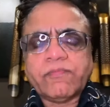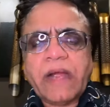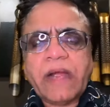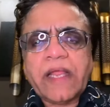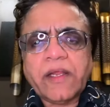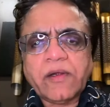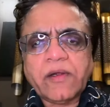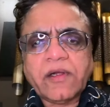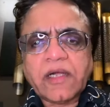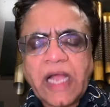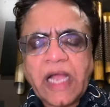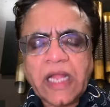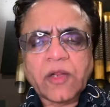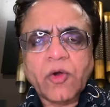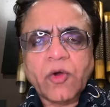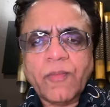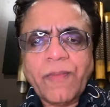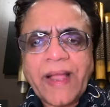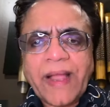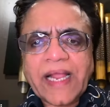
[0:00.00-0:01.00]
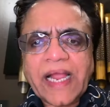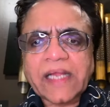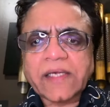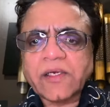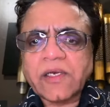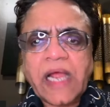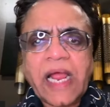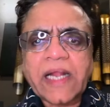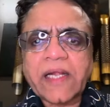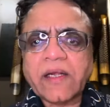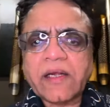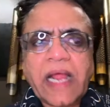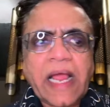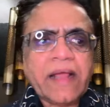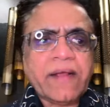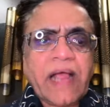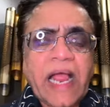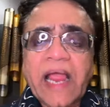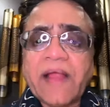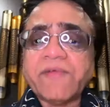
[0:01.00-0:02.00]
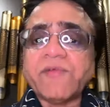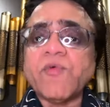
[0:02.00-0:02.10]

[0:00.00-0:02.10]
I have